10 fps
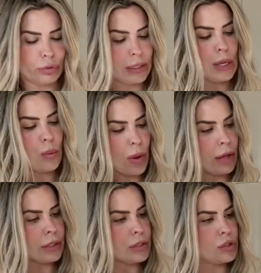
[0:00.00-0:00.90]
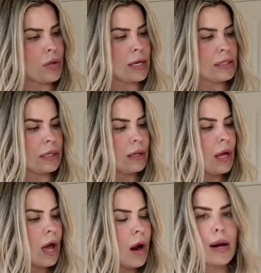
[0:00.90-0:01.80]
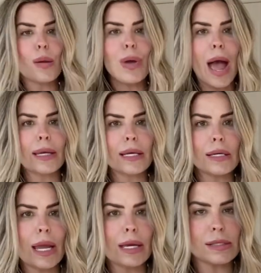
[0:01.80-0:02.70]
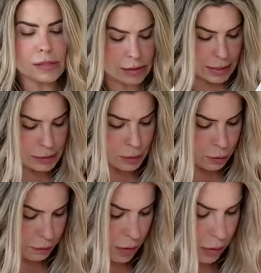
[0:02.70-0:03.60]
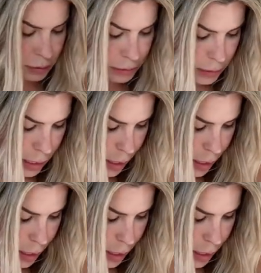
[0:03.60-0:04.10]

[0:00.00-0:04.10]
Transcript: really well constructed. All right, I'm packing Kane's 6 overalls.